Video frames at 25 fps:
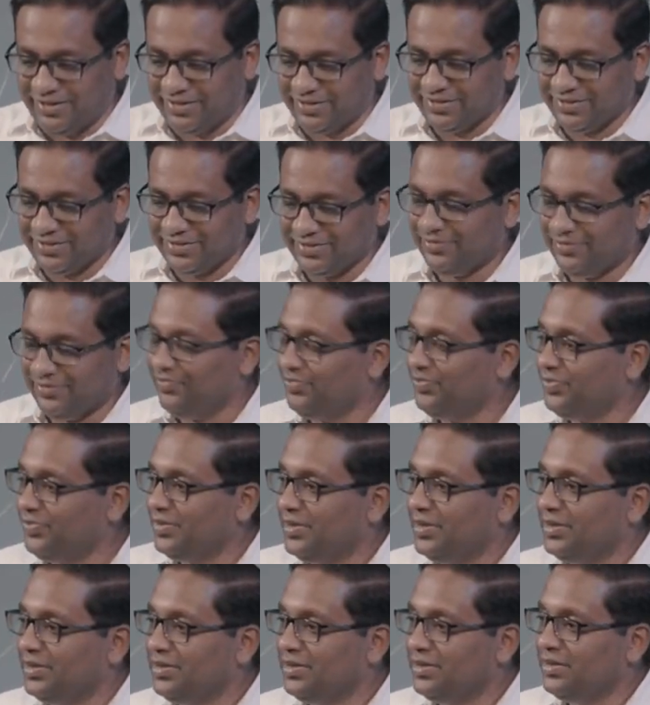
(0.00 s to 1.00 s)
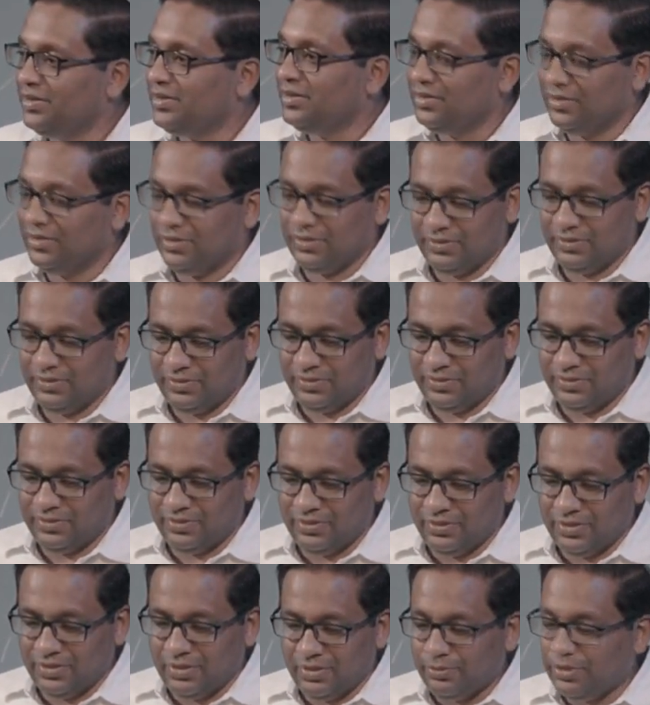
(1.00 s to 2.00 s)
But the same pride lets us
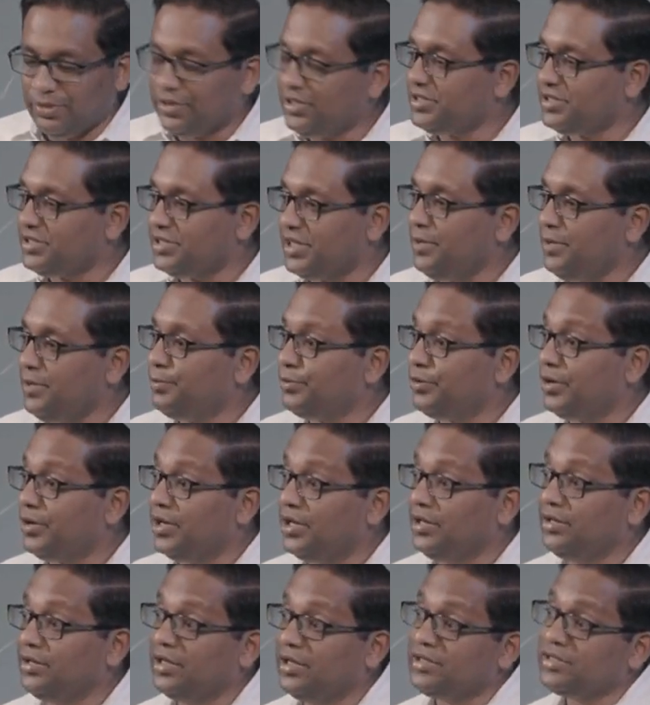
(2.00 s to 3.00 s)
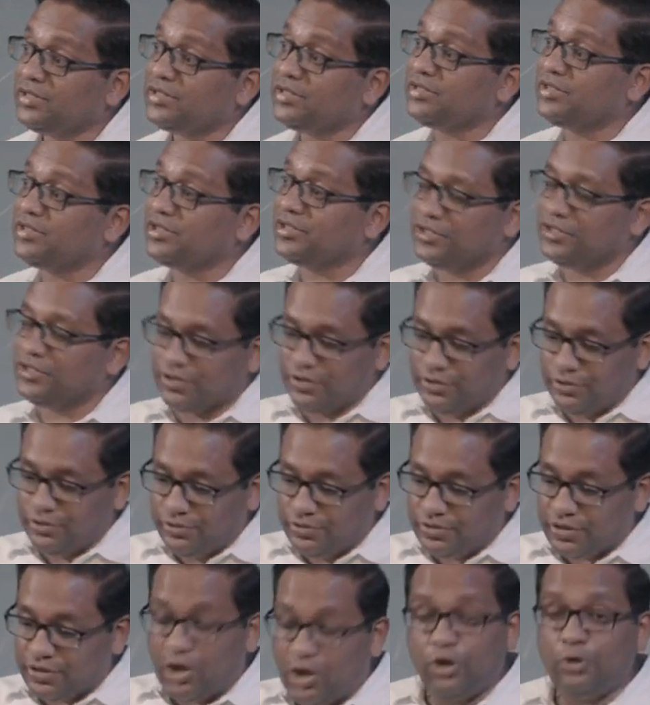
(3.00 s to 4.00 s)
excuse our behavior, our
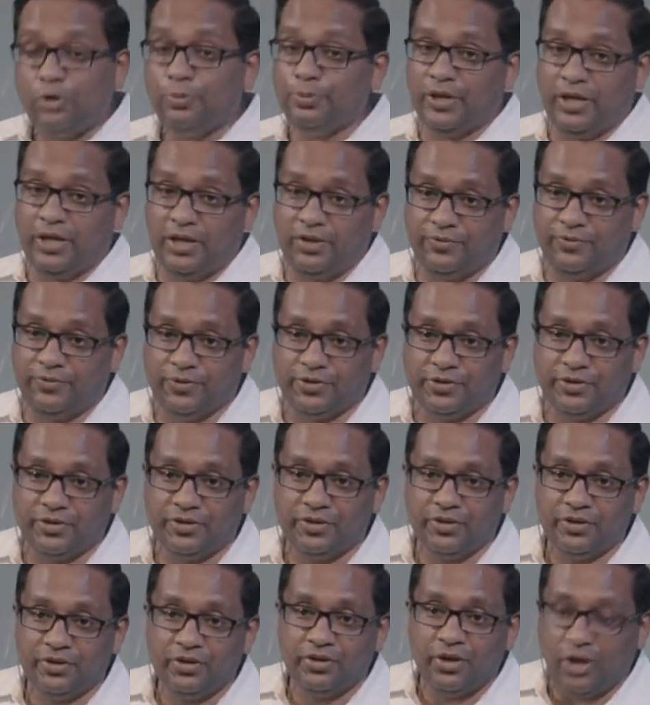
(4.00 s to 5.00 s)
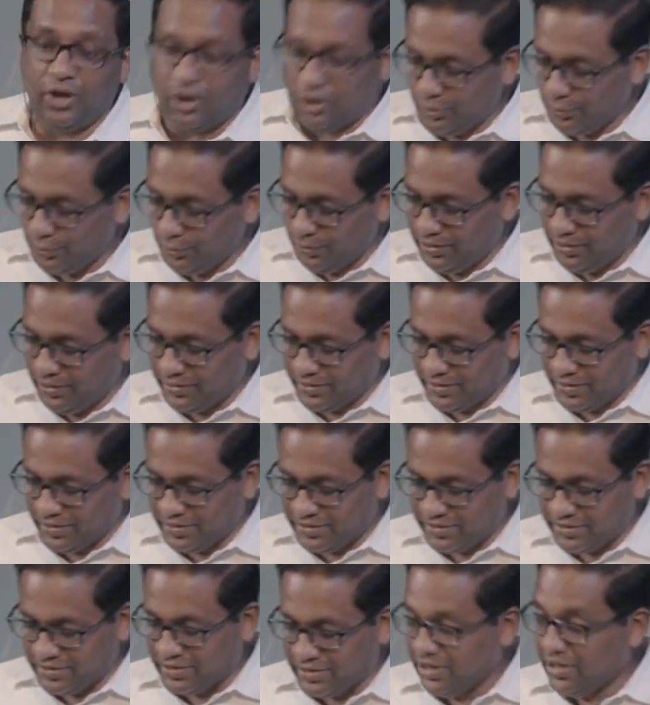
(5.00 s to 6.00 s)
weakness, and say things like,
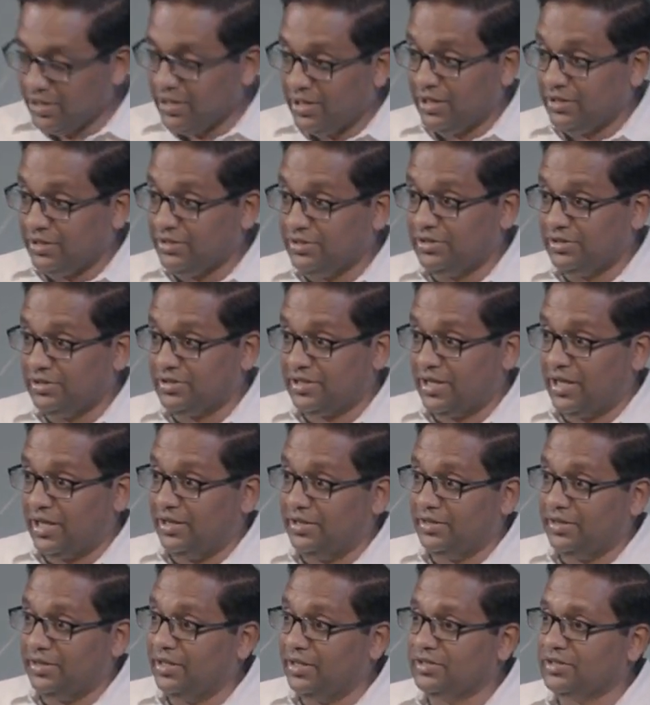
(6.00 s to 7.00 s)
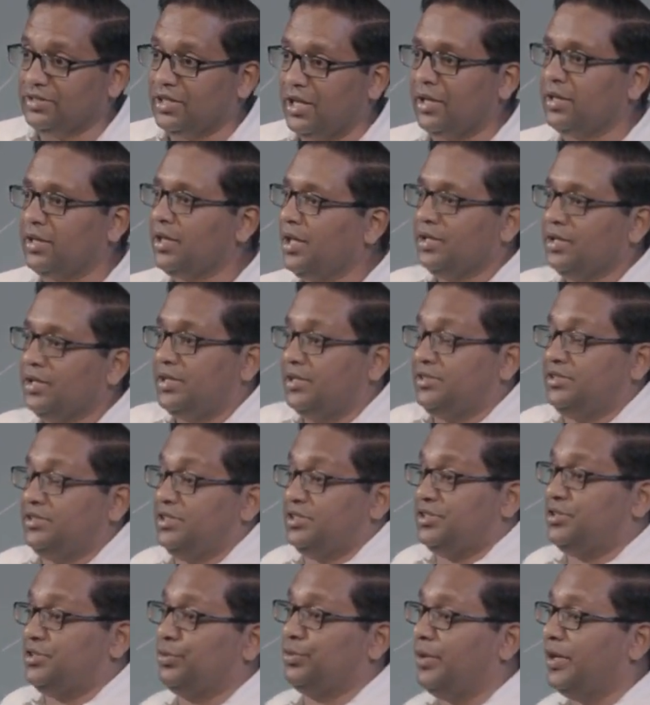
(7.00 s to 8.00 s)
that's just the way I am.
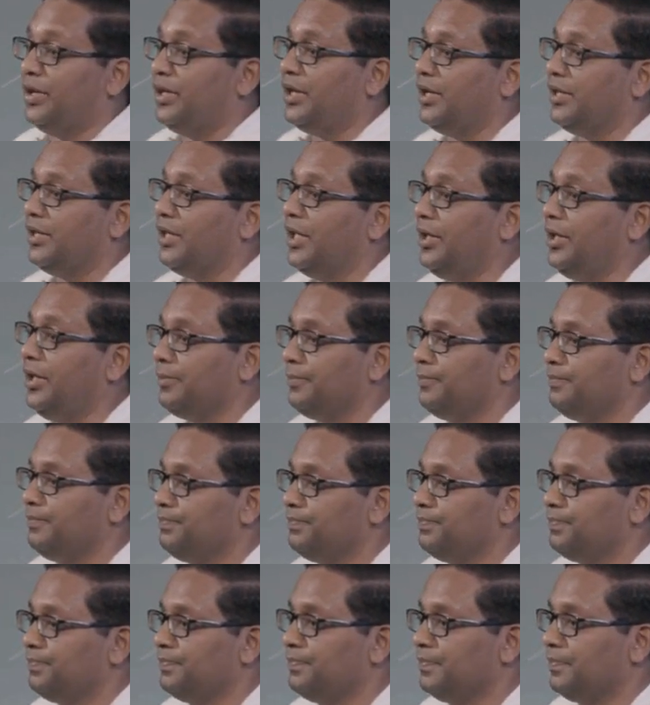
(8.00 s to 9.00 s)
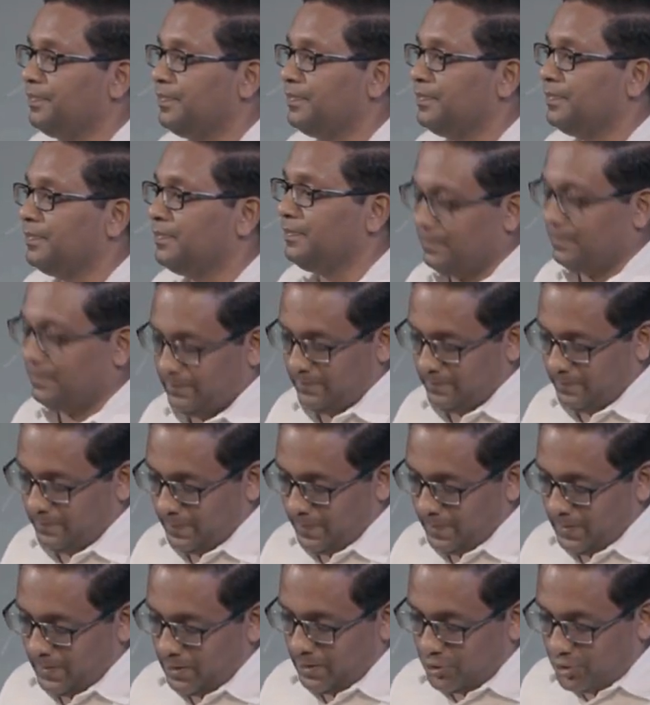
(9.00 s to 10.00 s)
Humility says,
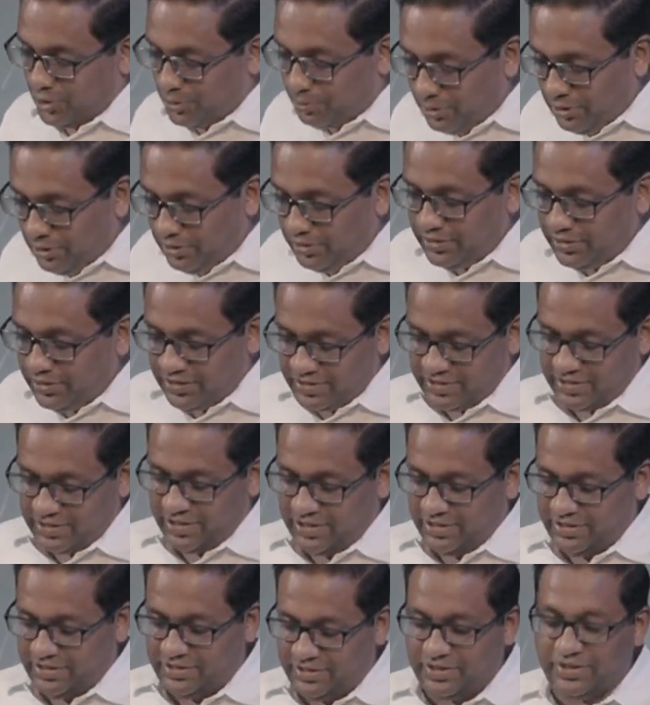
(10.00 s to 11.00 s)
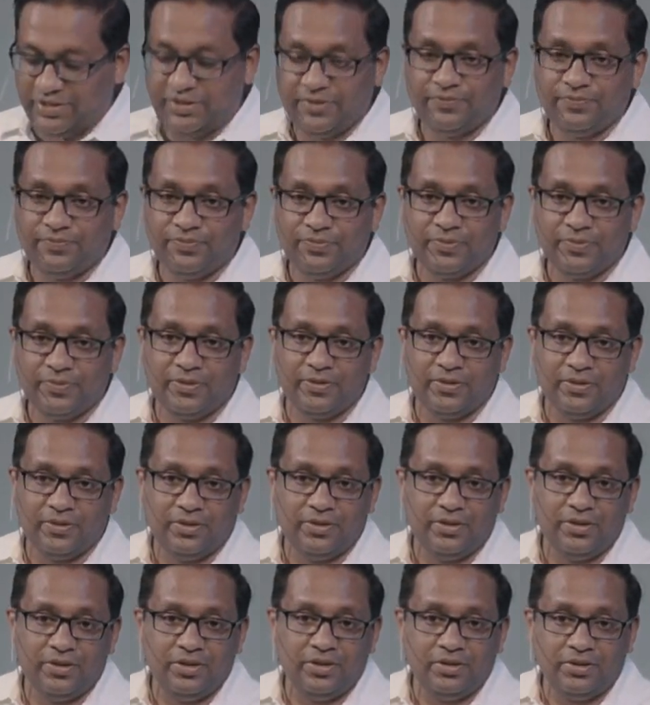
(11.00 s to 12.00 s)
let him who thinks he
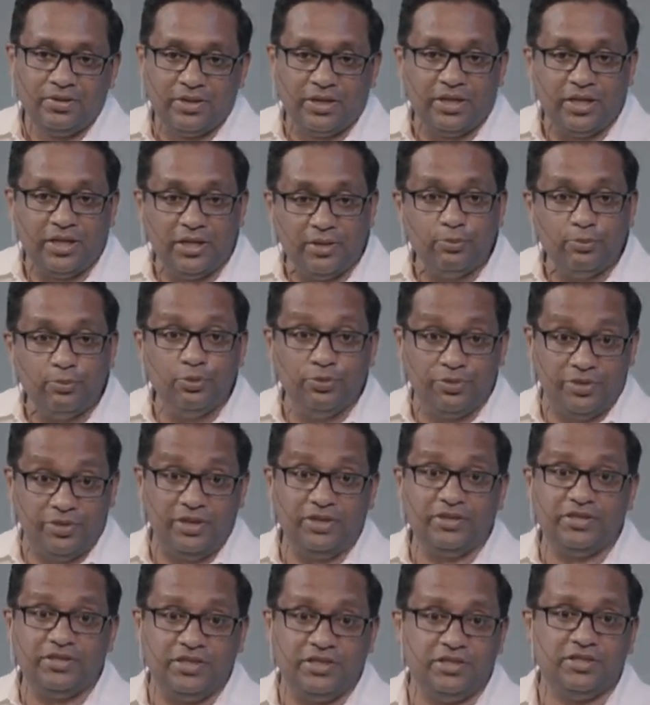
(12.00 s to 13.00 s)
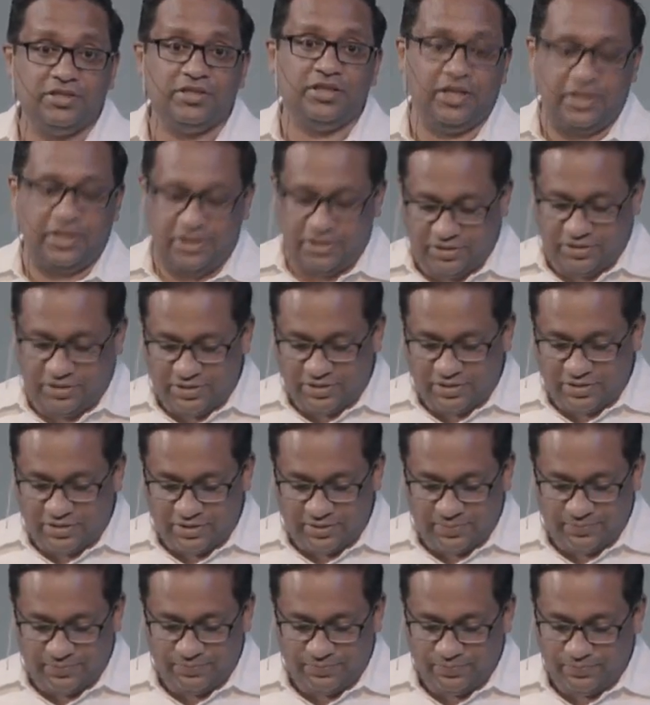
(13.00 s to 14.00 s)
stands take heed,
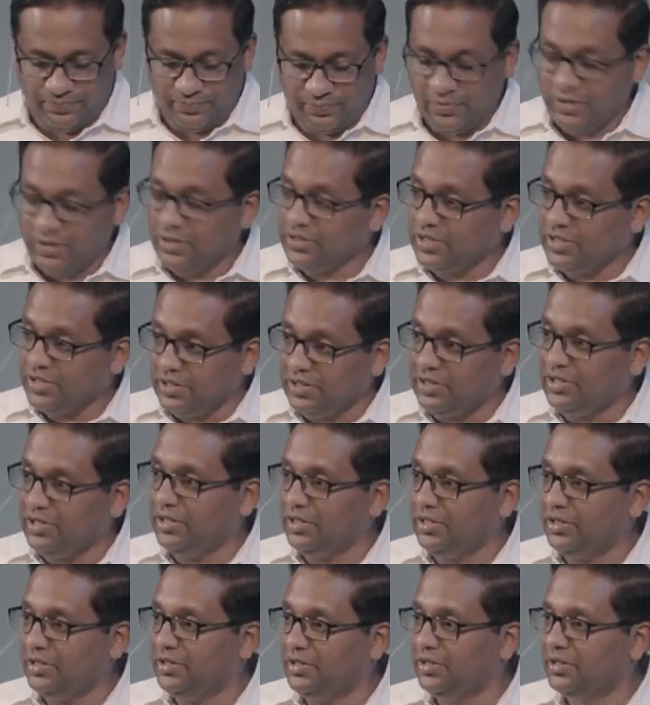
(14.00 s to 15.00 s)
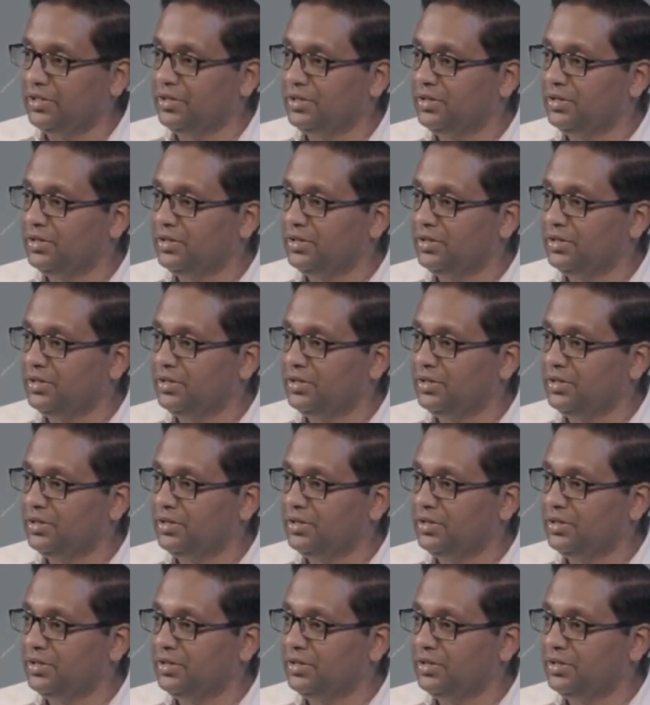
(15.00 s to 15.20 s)
lest he doesn't fall.